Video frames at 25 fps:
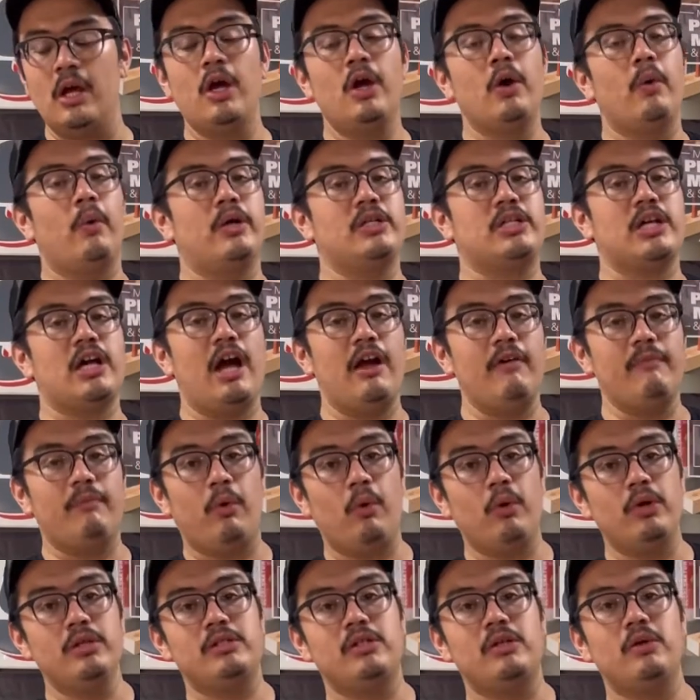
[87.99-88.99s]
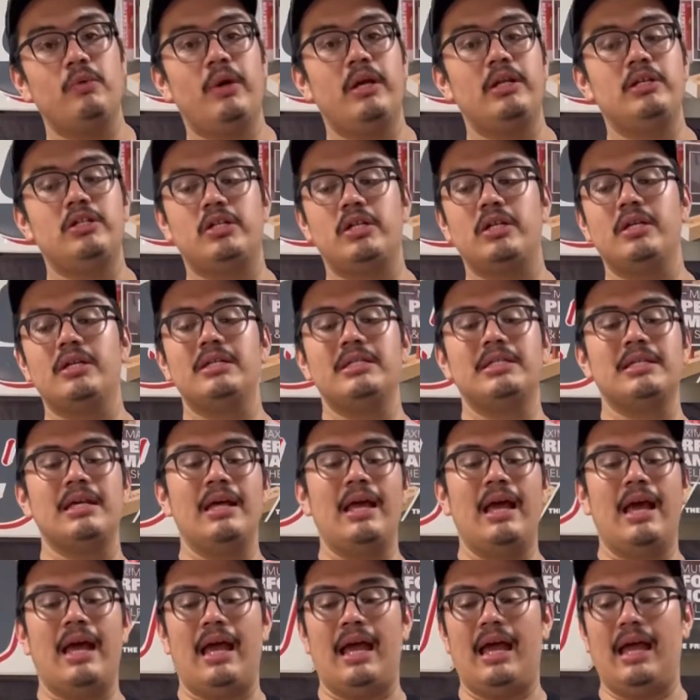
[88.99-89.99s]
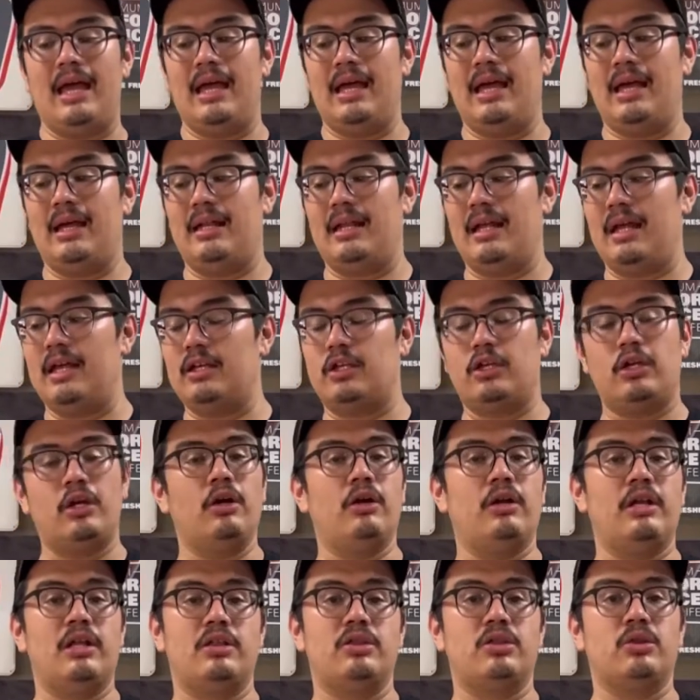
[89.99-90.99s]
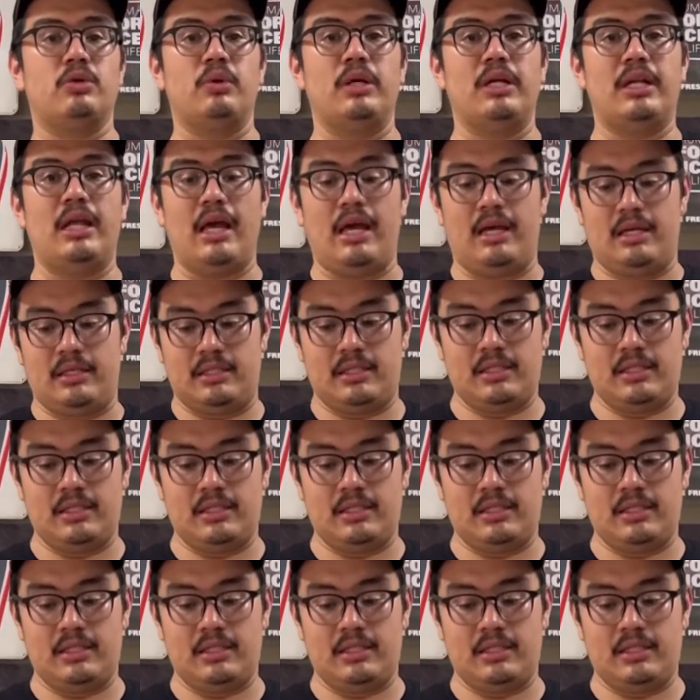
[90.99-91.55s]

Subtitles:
which I poured 2 inches and it cured in 3 days.